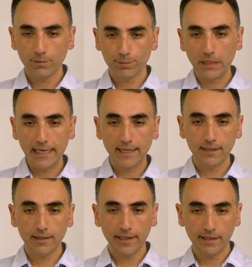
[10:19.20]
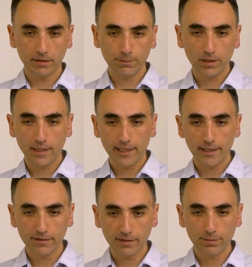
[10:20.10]
plan and
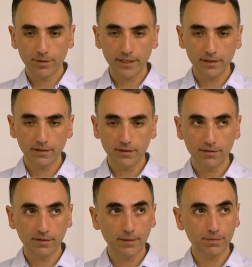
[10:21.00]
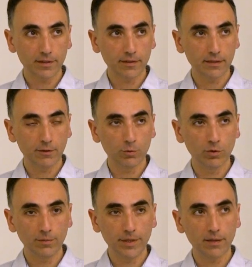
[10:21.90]
apply, separating these steps, and that you
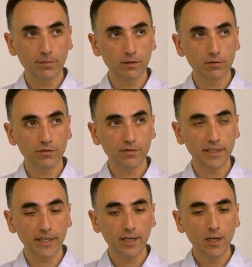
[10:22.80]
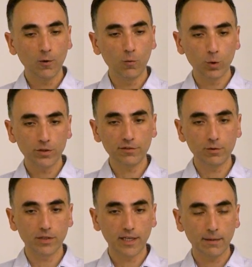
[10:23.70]
will be able to see what is
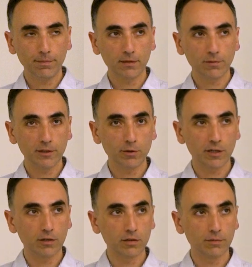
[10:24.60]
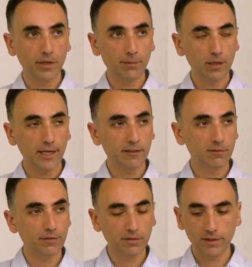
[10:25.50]
going to happen when you are going to be applying
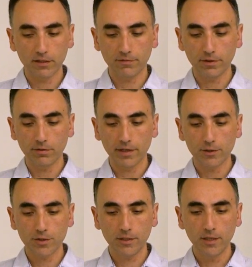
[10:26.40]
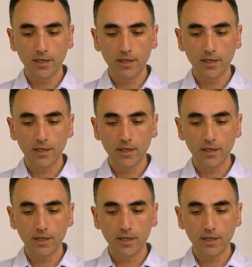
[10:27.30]
specific configuration.